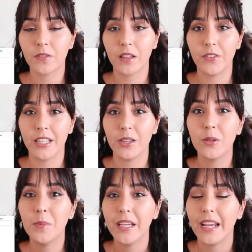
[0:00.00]
of living, they
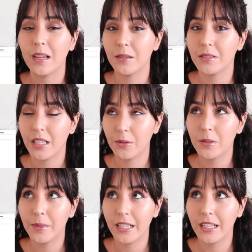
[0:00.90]
would be, they
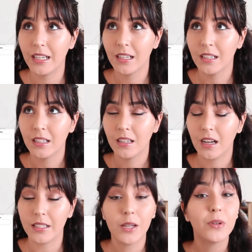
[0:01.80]
would be
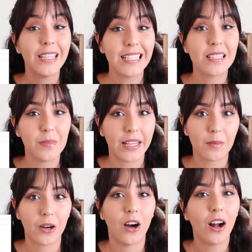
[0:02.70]
uh, they would need to make
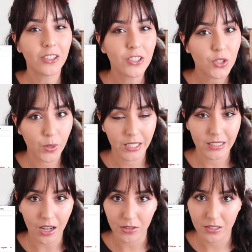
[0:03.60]
about
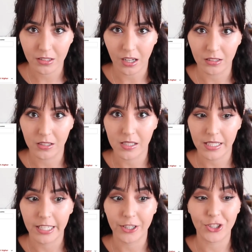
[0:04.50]

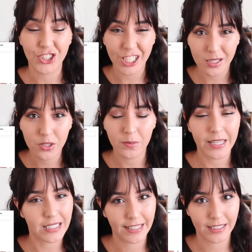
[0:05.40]
$120,000 a year just to
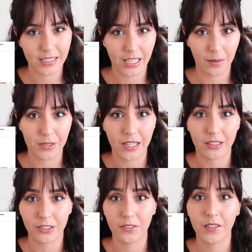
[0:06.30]
maintain the same
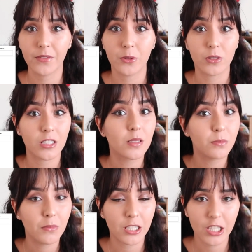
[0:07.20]
standard of living, which is
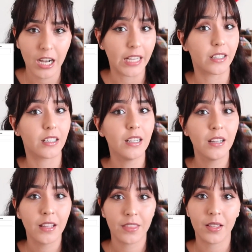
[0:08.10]
much higher
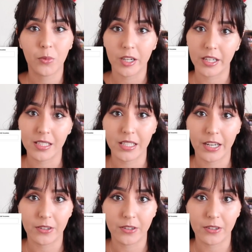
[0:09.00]
than what it is in